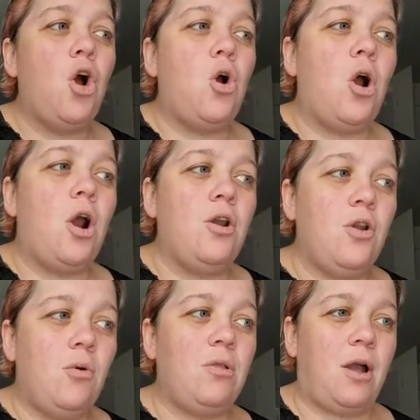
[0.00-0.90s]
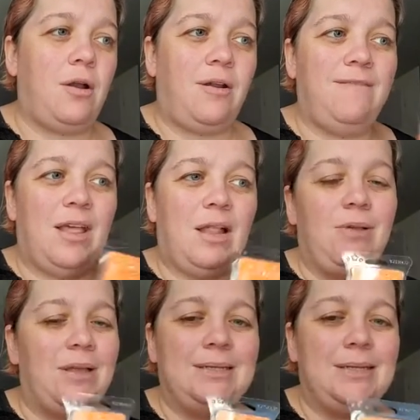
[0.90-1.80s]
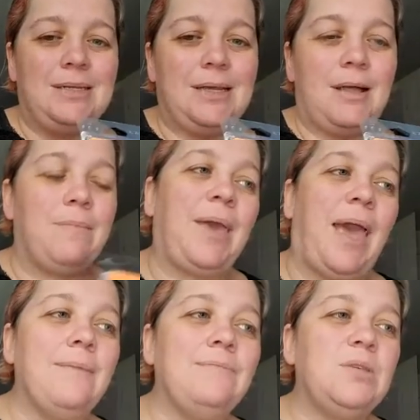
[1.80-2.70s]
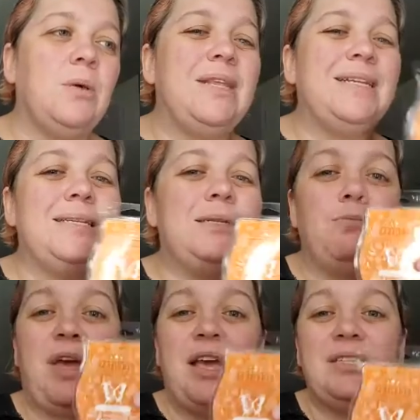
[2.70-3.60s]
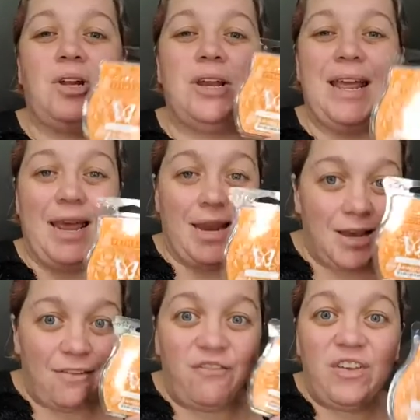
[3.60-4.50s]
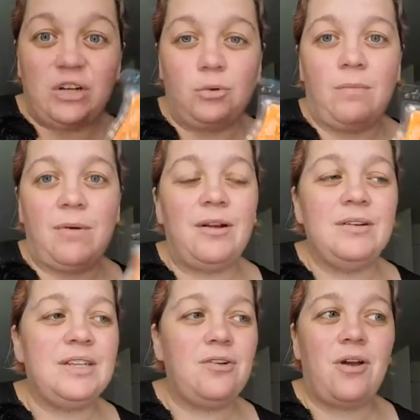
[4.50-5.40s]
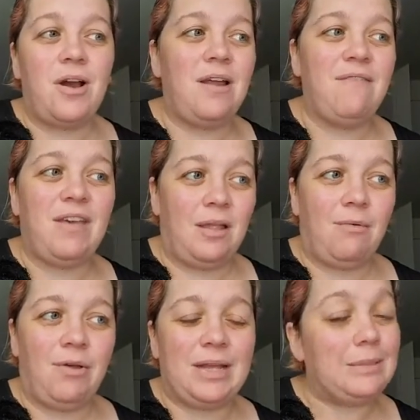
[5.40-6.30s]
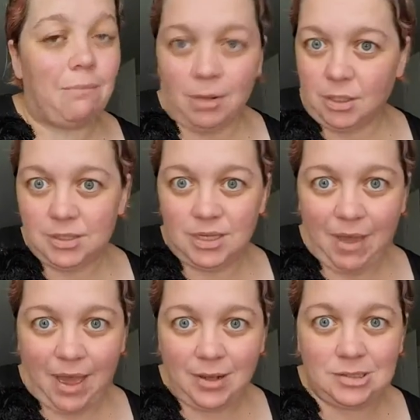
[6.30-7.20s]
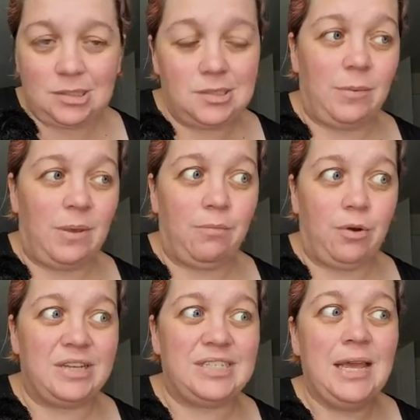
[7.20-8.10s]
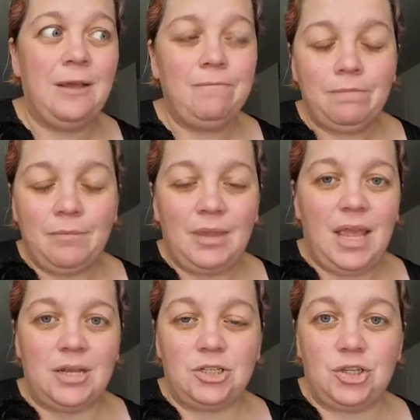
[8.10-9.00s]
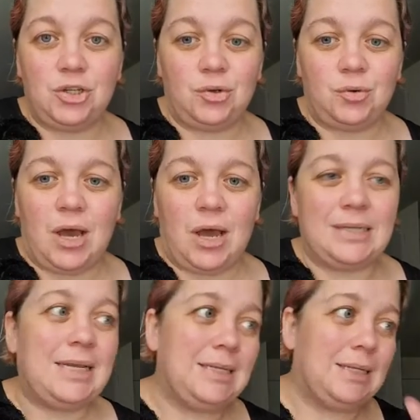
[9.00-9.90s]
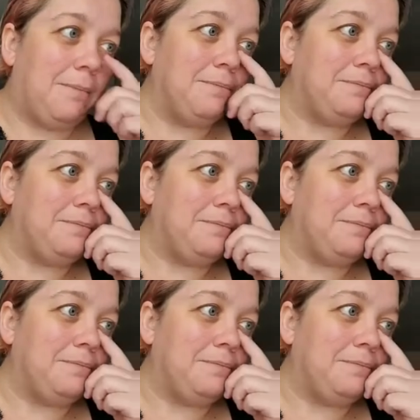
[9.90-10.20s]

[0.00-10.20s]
are no longer available in Scentsy Club, okay? So this is based on individual bars. They're not available as multi-packs to be put into Scentsy Club.